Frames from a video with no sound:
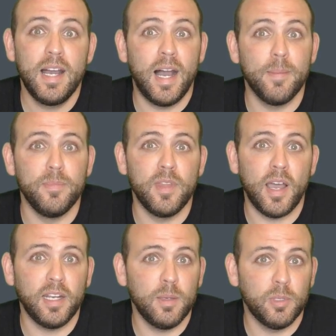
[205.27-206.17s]
I'm
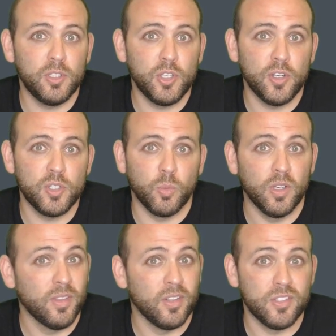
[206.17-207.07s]
not able to charge at
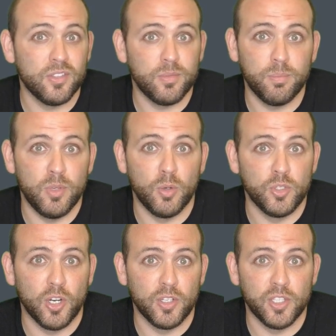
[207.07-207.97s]
work. There's no
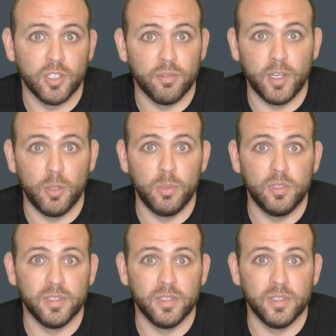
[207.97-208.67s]
charging available,